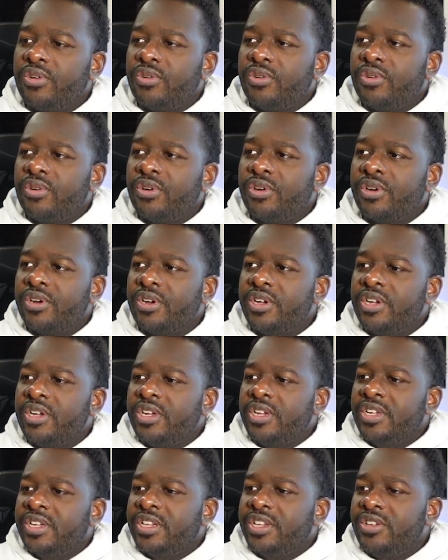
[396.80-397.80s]
or
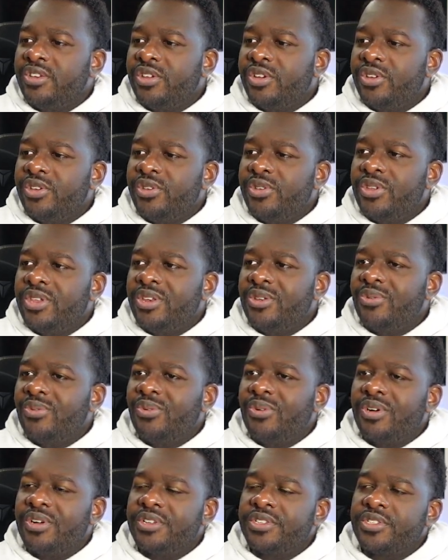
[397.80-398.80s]
you didn't
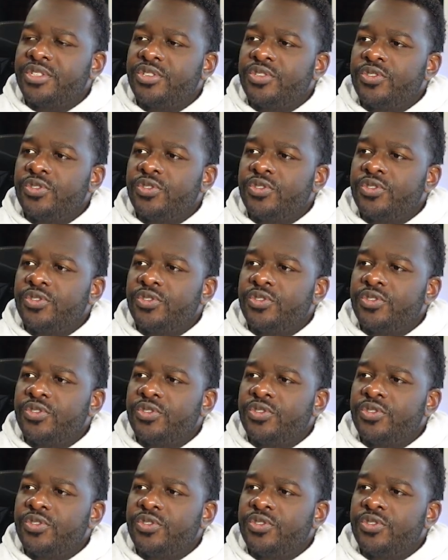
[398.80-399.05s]
want to,